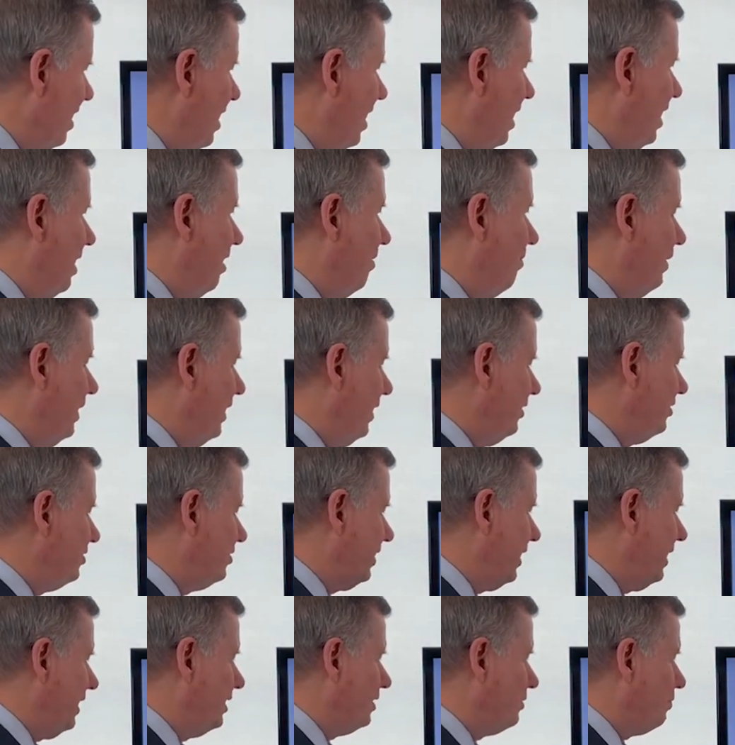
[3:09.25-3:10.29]
Uh, but
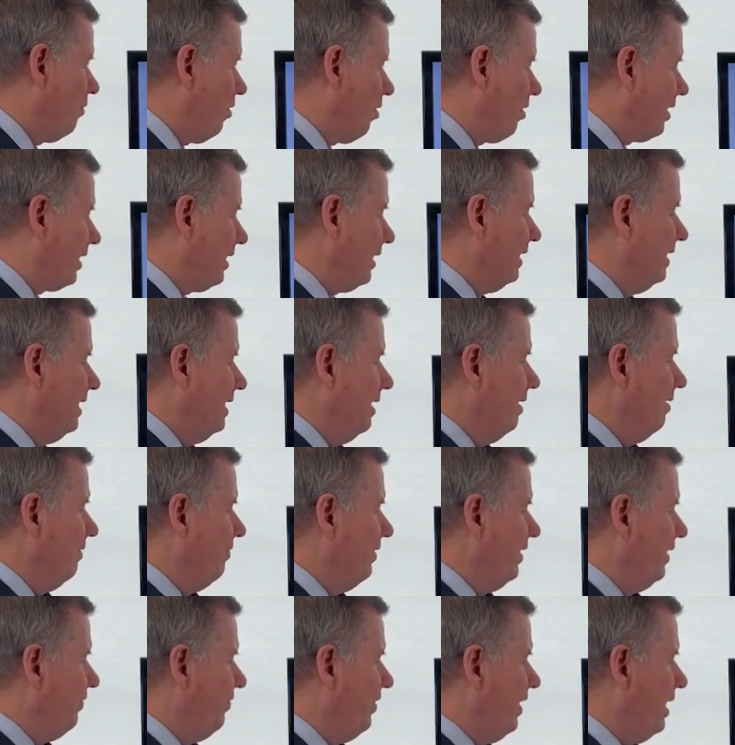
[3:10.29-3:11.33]
understand this market.
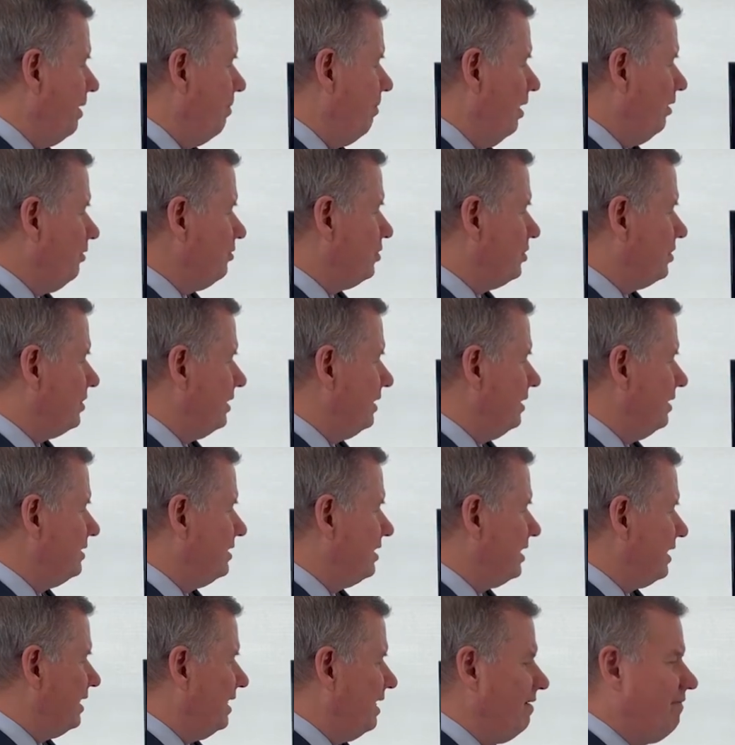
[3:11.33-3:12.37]
The, the most
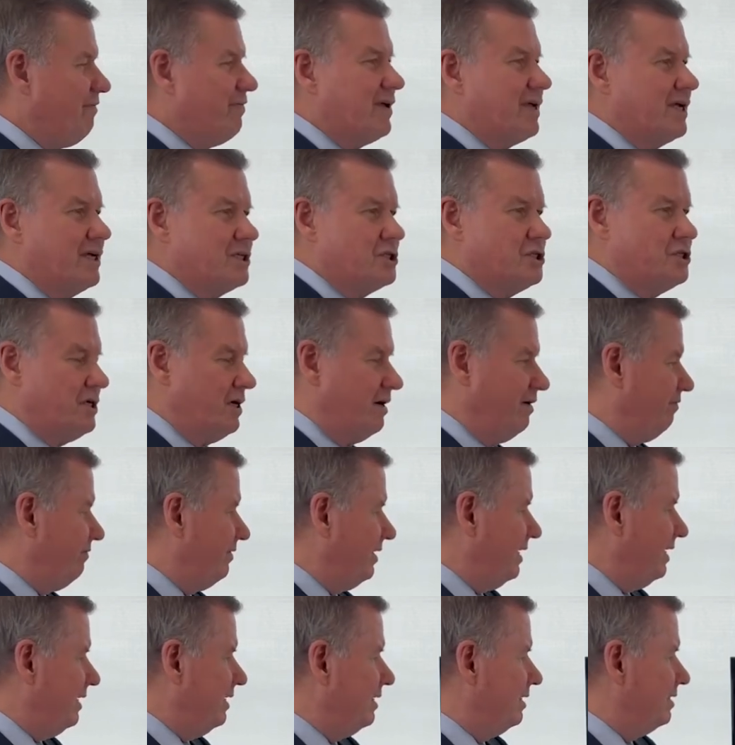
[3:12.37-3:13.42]
significant shift
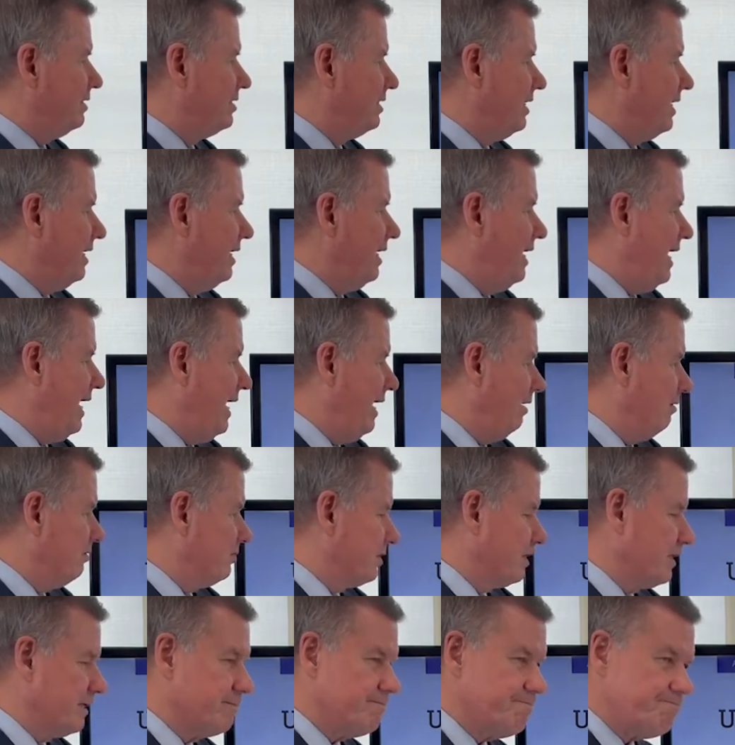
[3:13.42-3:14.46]
is in housing.